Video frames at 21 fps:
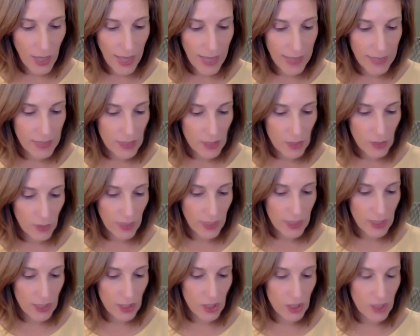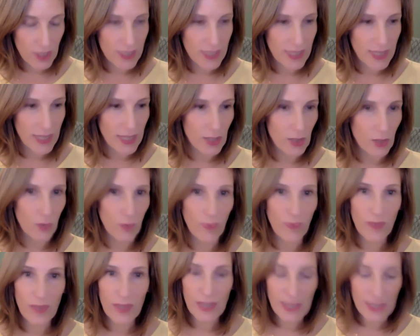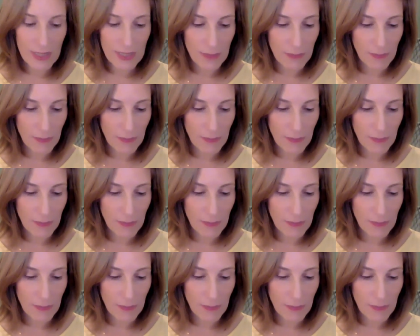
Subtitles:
And so again, to just say, feelings,